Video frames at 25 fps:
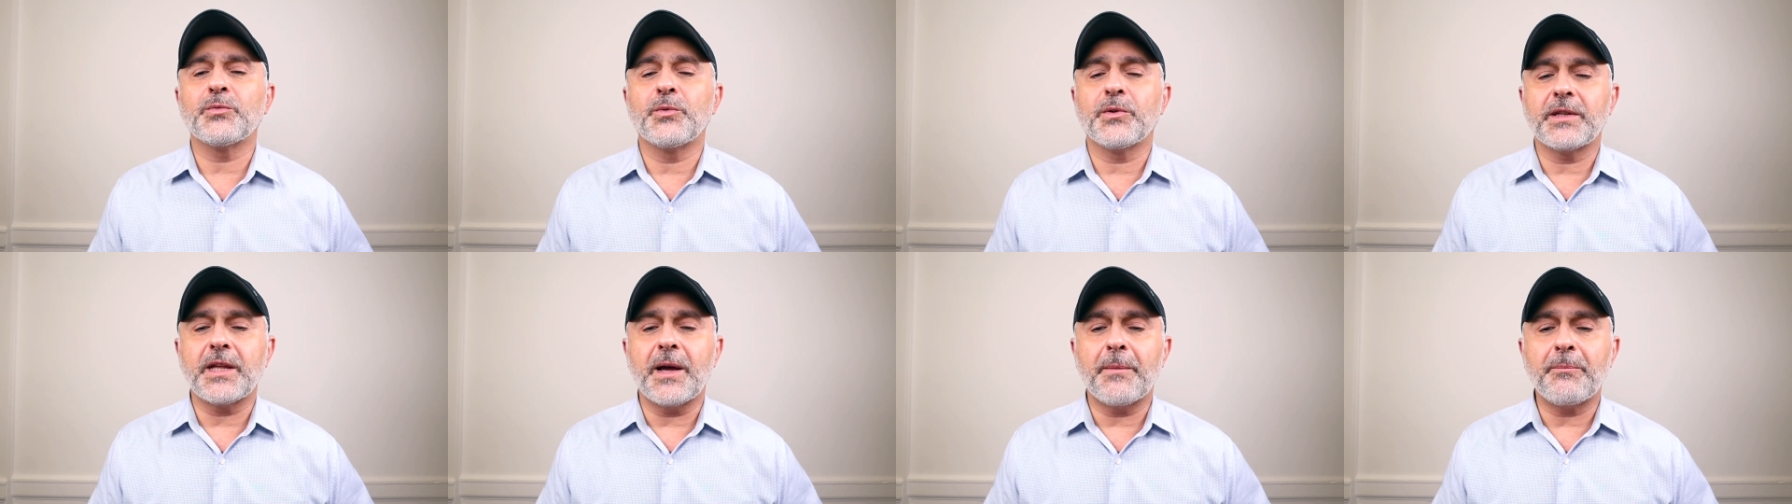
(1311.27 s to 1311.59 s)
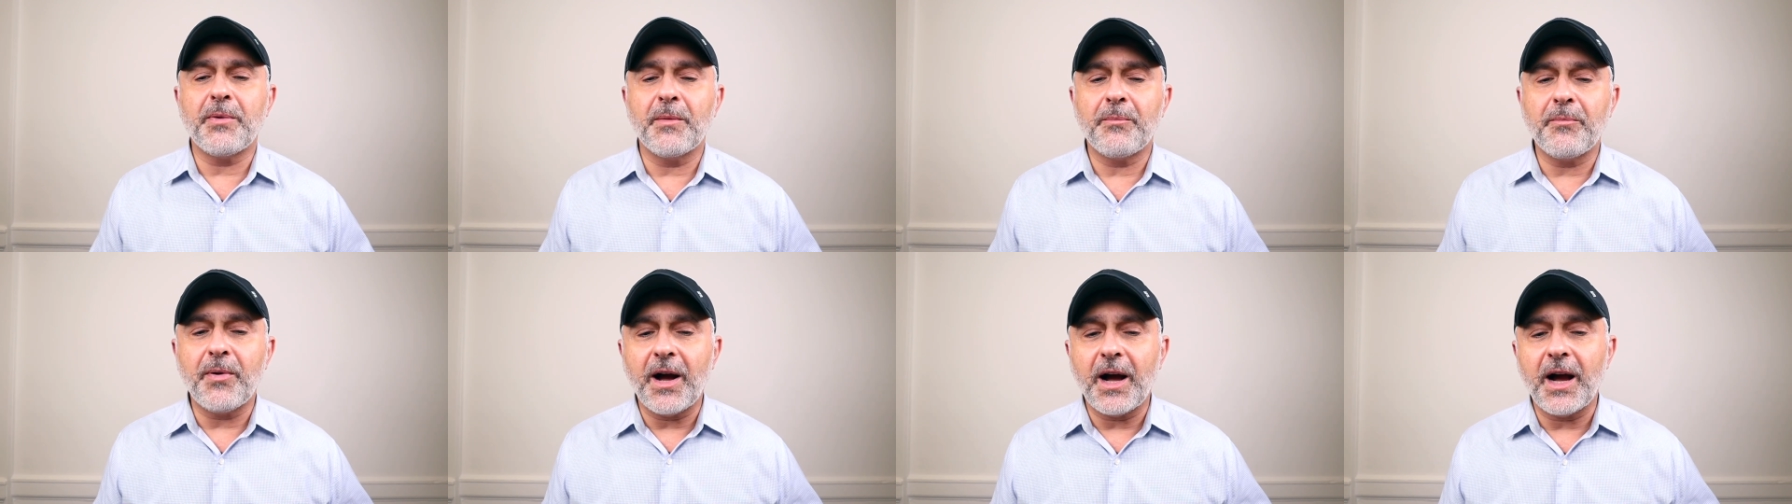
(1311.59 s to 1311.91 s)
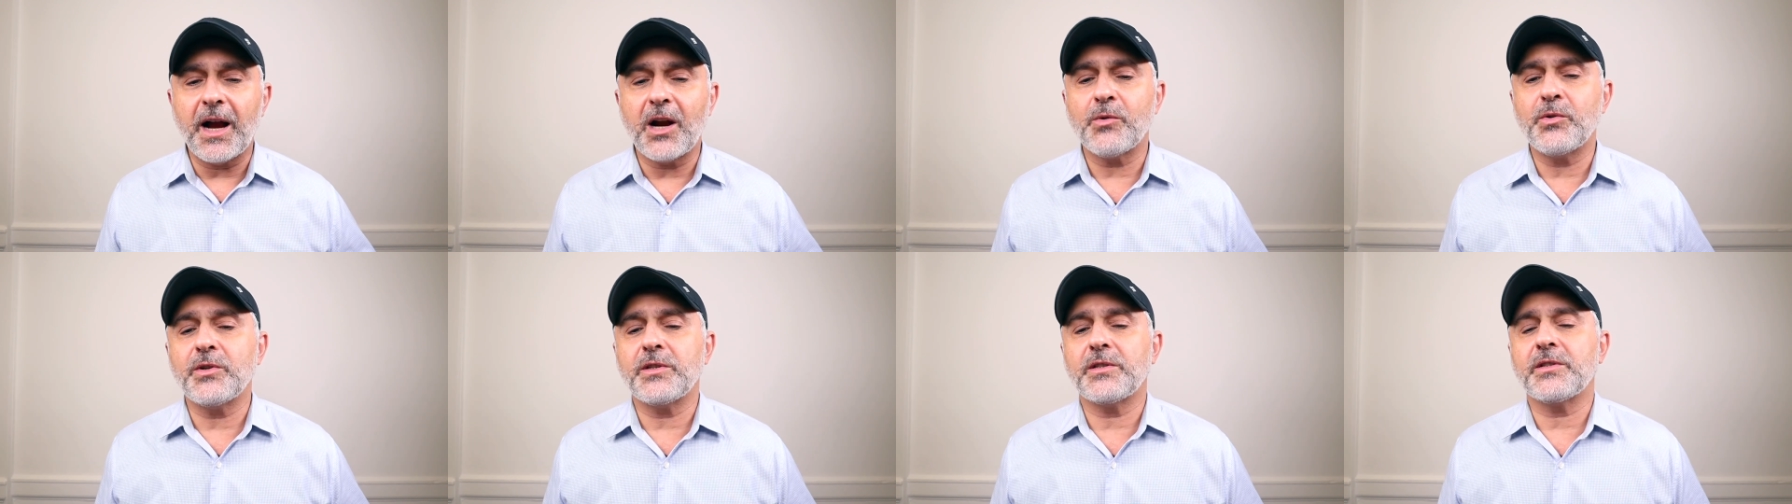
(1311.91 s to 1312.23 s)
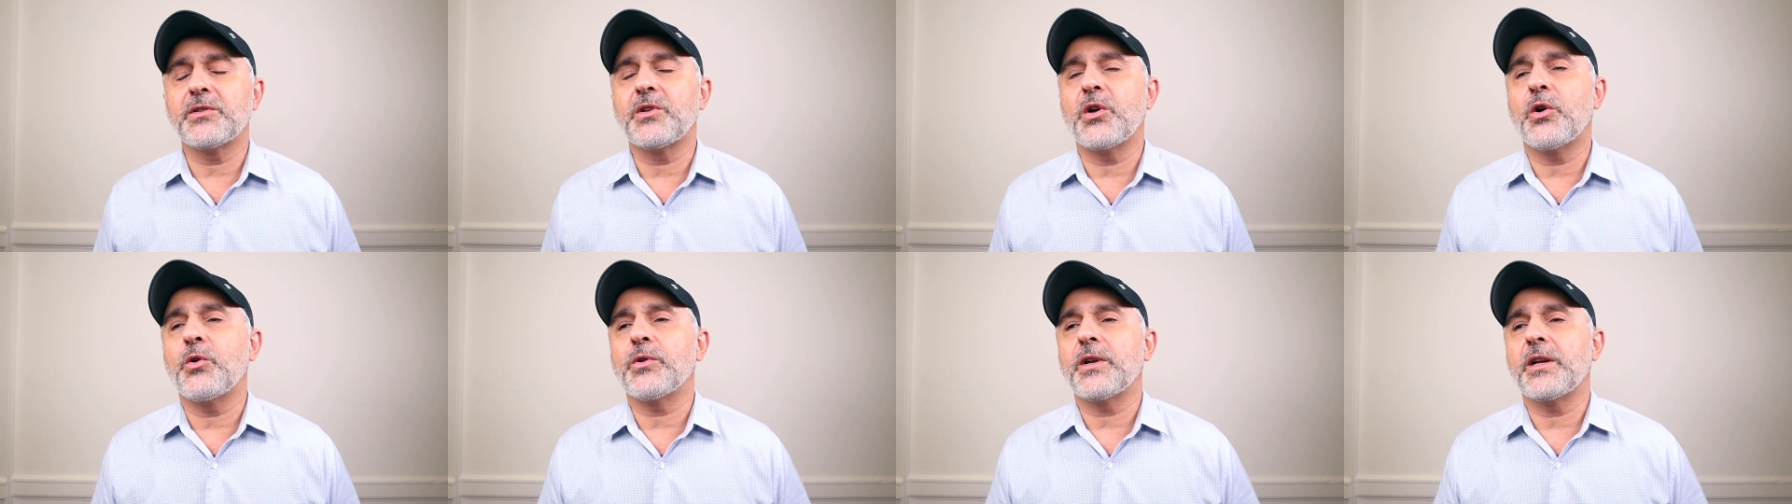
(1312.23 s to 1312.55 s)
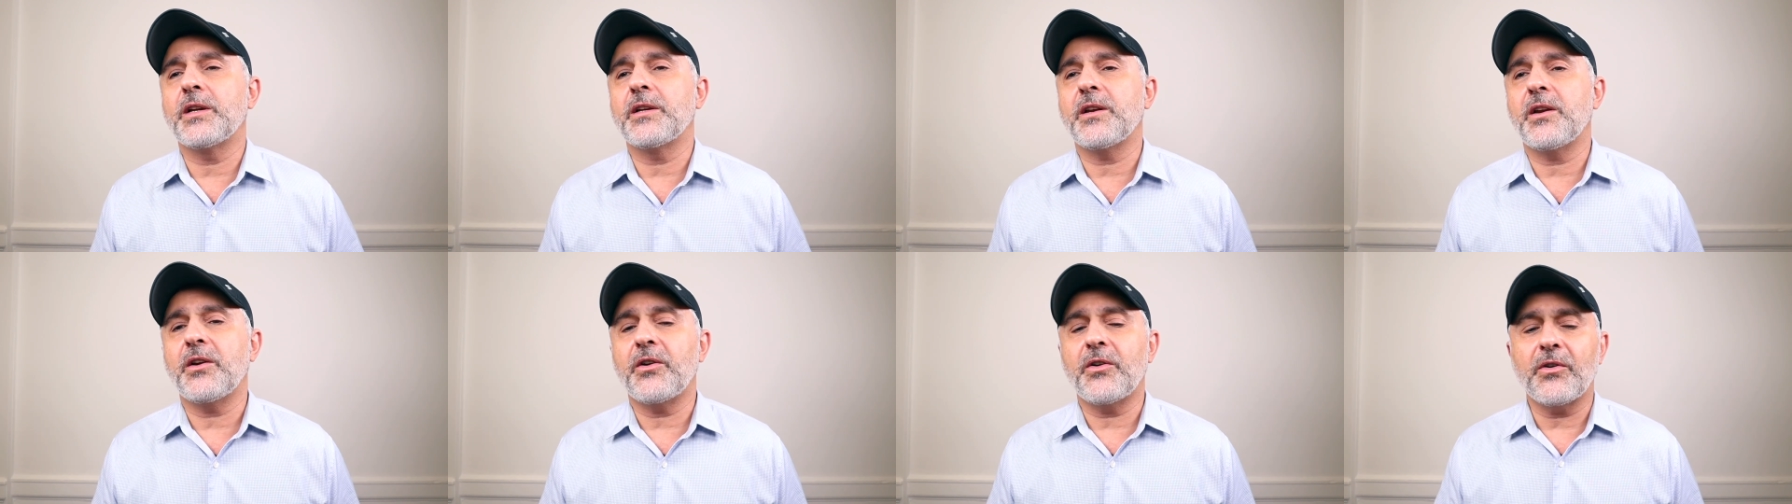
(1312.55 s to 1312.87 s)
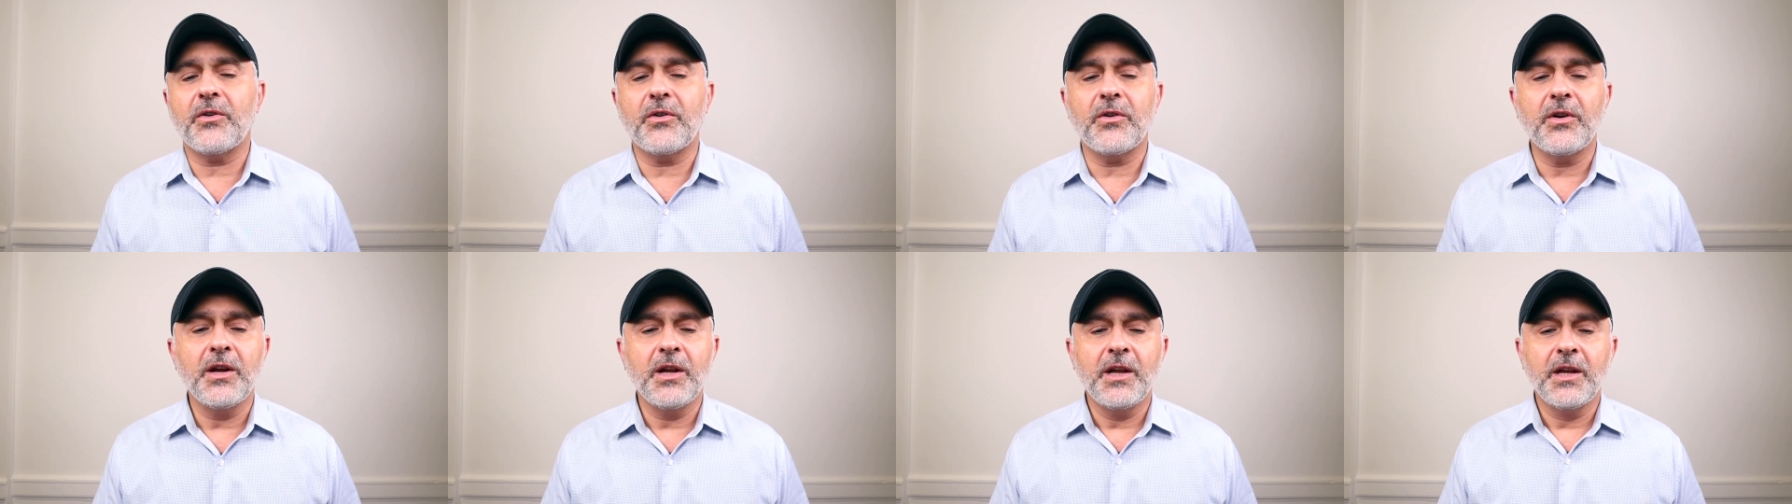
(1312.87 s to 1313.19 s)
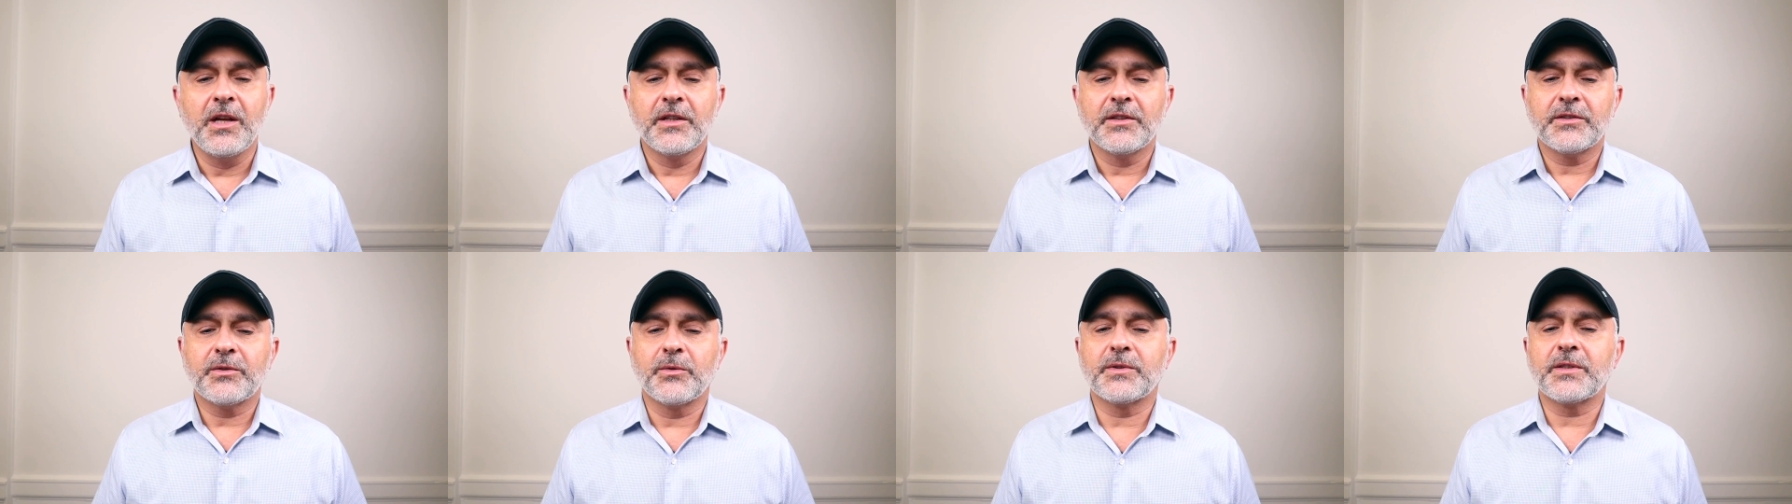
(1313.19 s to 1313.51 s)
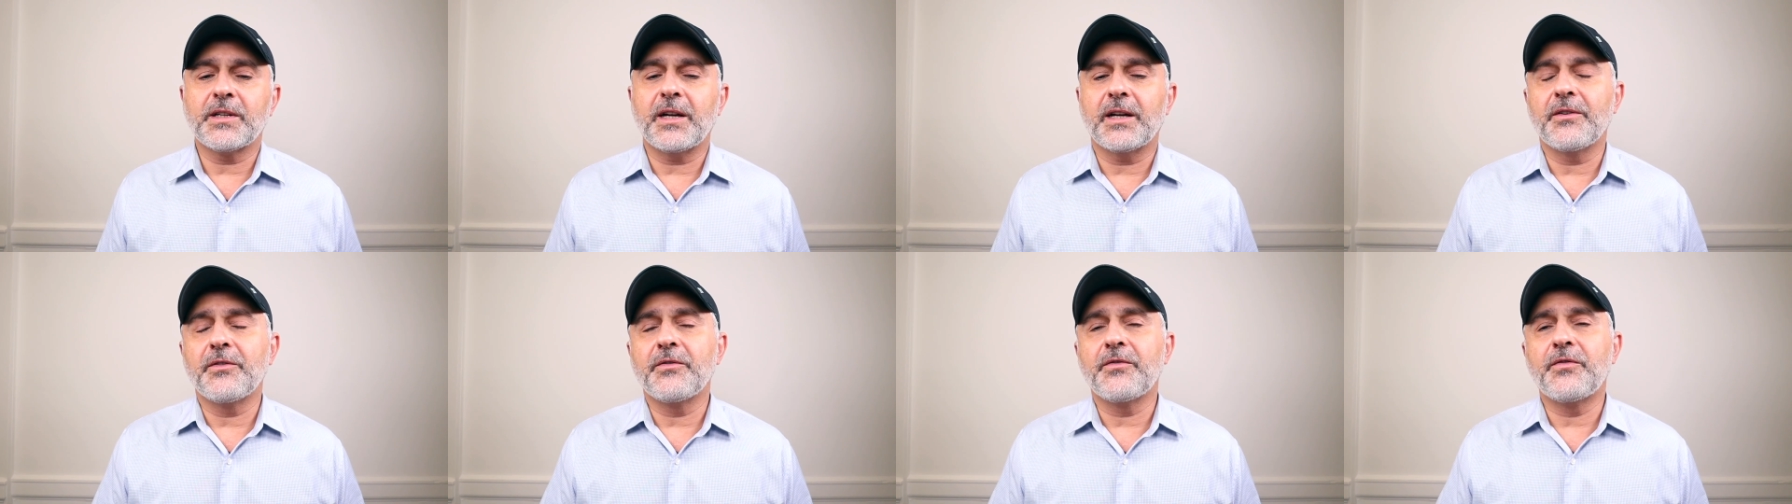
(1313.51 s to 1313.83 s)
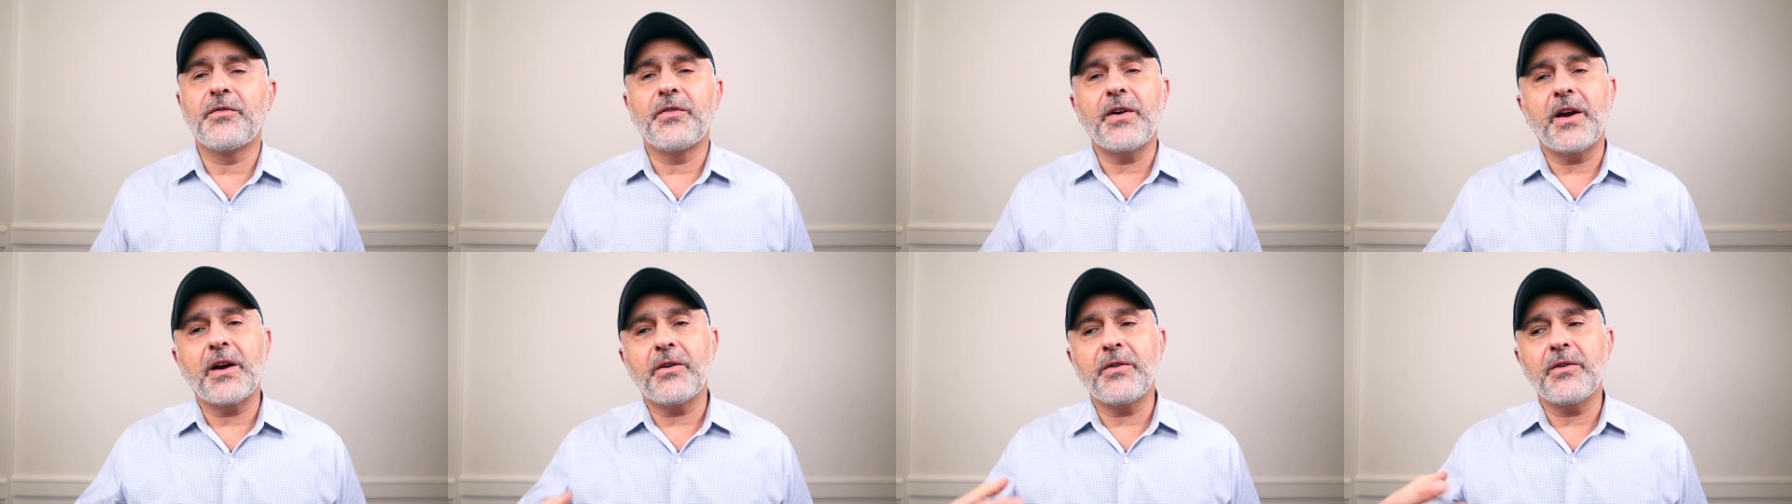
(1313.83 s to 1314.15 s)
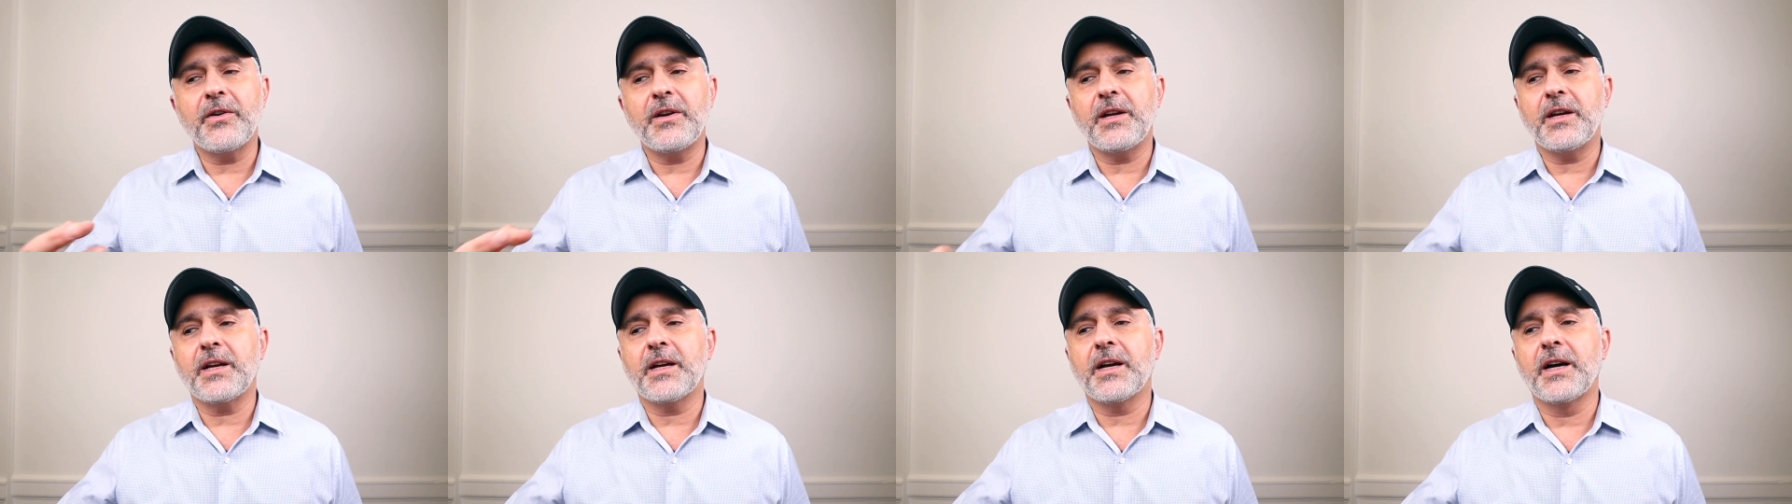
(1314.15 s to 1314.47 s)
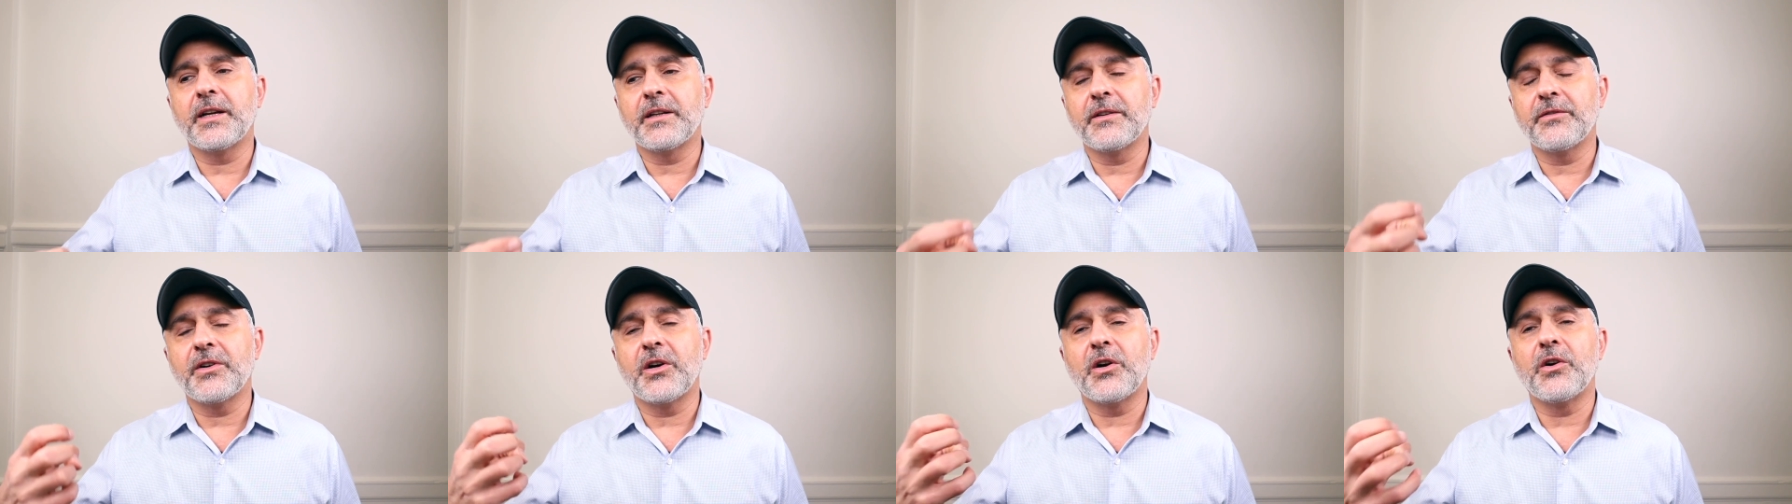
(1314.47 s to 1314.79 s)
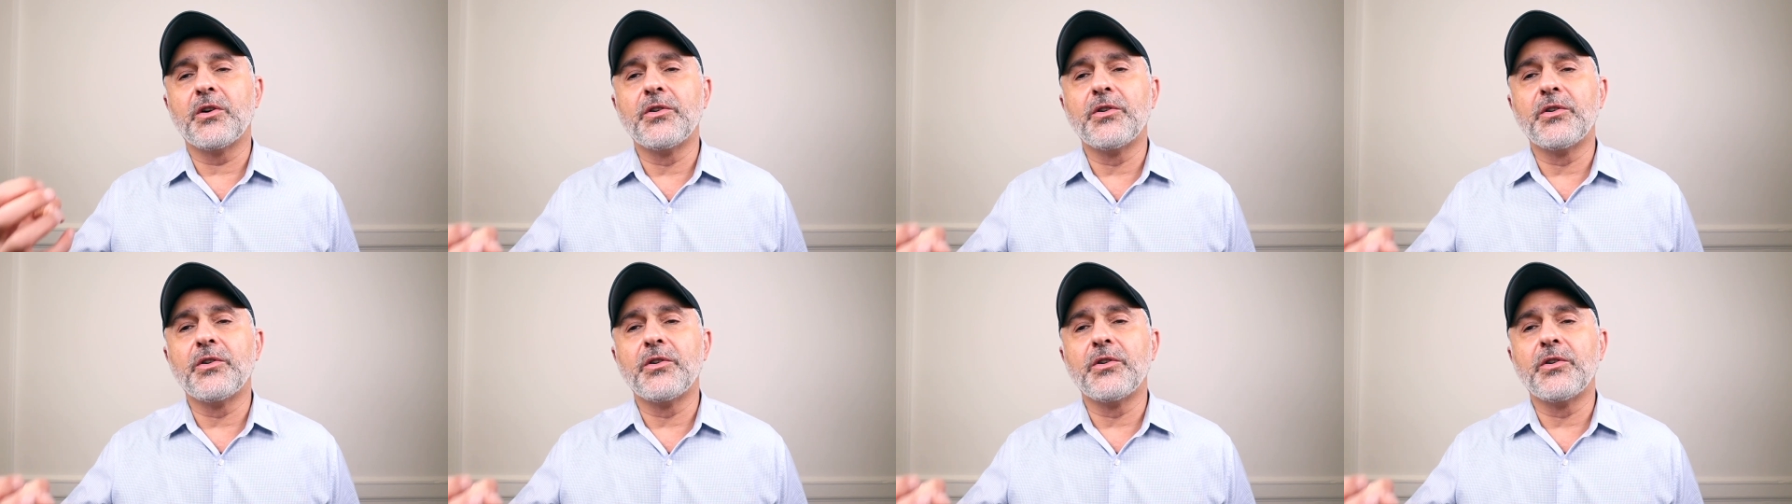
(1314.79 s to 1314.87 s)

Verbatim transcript: with that papyrus note in here. So it's got a very kind of a